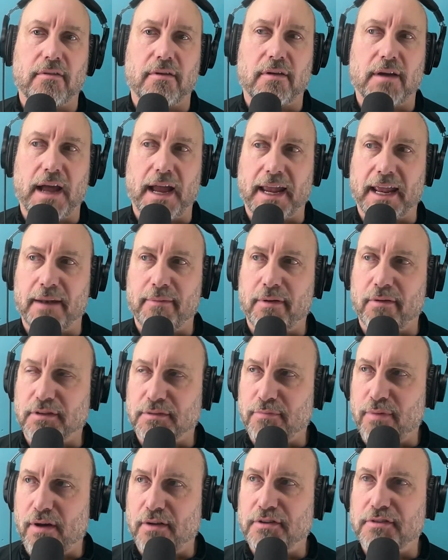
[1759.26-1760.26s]
I get to be
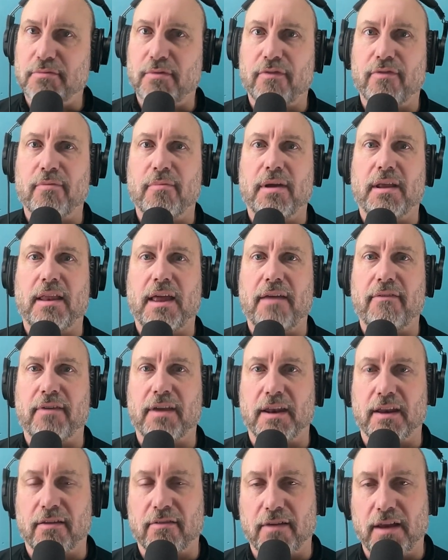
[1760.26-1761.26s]
responsible for my life. I
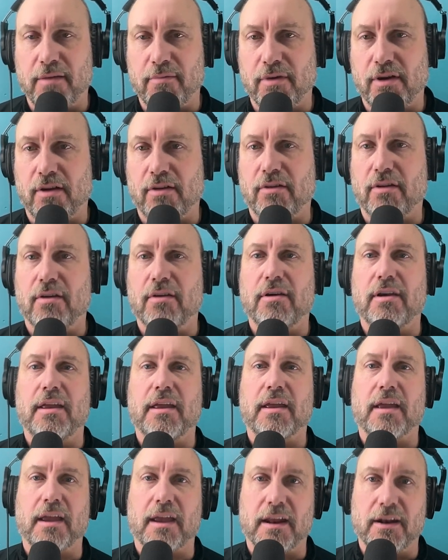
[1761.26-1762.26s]
get to create my own
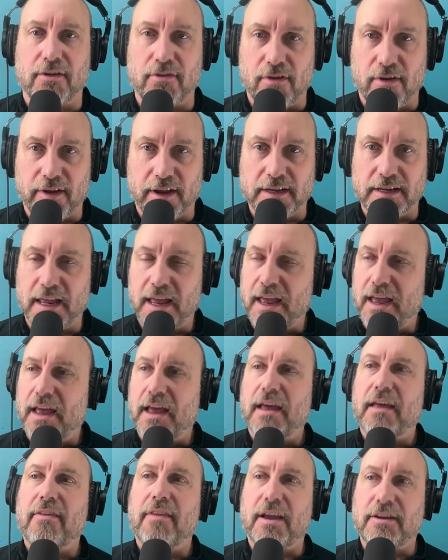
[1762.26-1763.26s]
learning. I get to do all that.
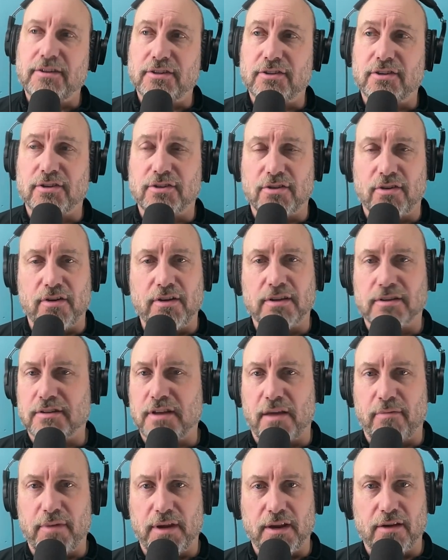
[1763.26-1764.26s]
That's just a story that's
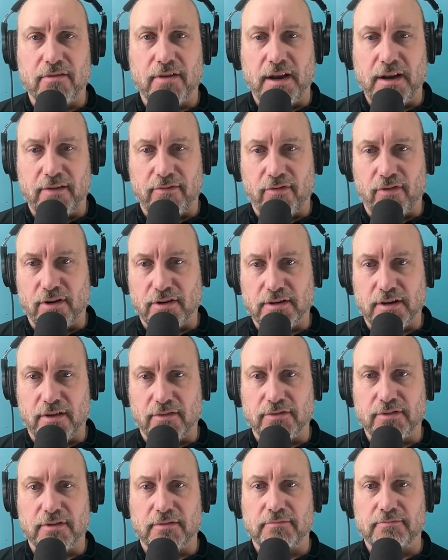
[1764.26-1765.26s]
not being created for
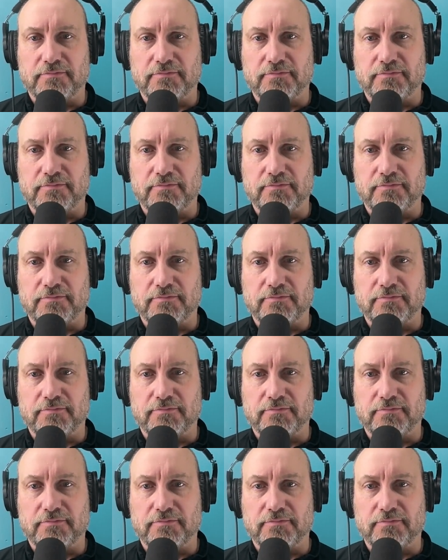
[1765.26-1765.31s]
ourselves.